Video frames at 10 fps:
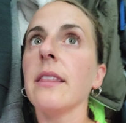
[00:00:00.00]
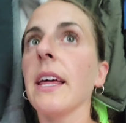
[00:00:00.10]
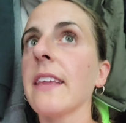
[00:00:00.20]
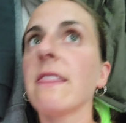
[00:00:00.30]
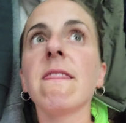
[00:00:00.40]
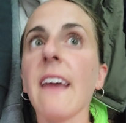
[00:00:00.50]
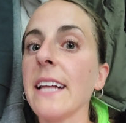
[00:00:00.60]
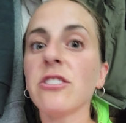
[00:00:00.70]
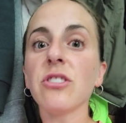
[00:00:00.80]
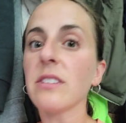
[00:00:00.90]
Like
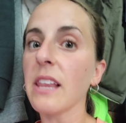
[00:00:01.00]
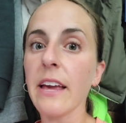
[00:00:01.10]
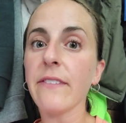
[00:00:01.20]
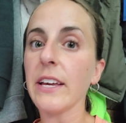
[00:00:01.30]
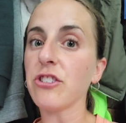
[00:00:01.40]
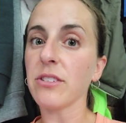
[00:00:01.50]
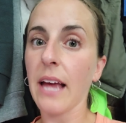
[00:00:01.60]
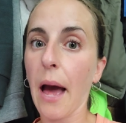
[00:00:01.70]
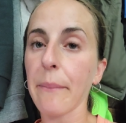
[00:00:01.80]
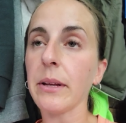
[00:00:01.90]
that's just life. It just
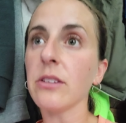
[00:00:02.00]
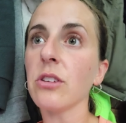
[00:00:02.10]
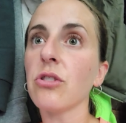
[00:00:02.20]
happens.